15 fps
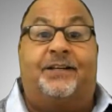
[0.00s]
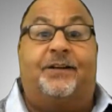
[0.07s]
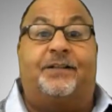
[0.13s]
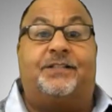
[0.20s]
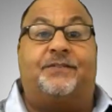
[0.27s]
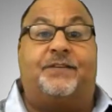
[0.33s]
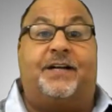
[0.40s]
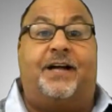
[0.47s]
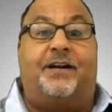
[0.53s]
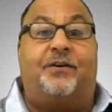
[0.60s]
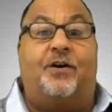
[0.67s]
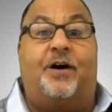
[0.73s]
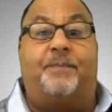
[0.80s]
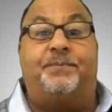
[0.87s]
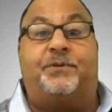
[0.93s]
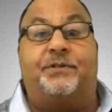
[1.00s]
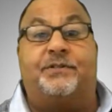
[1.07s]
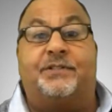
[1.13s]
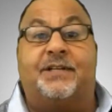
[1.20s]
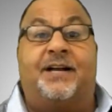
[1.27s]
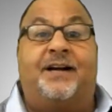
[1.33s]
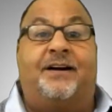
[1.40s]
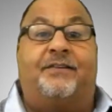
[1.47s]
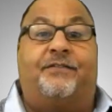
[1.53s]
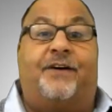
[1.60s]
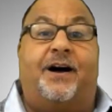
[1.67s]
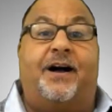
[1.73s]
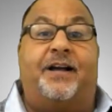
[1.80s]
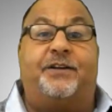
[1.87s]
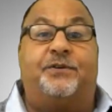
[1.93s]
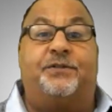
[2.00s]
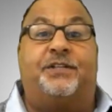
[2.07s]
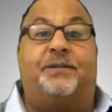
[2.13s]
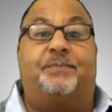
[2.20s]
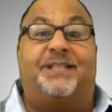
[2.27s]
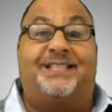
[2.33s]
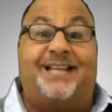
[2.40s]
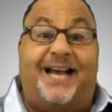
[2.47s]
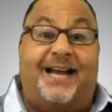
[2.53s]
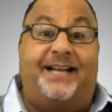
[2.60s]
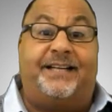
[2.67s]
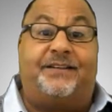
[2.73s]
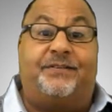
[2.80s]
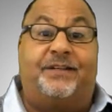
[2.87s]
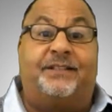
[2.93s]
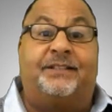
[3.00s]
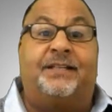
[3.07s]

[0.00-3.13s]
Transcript: lots of color options via using metallic